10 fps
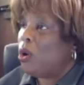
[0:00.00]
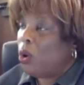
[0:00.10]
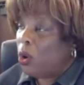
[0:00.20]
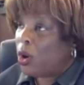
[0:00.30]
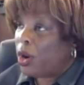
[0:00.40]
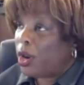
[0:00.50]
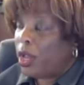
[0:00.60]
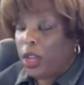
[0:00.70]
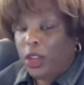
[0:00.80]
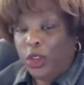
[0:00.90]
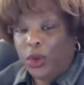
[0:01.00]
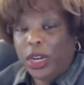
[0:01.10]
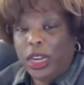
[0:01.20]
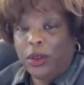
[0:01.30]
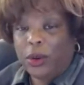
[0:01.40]
or you
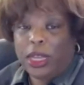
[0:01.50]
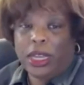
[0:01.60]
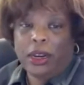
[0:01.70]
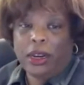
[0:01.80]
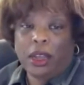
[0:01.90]
can either get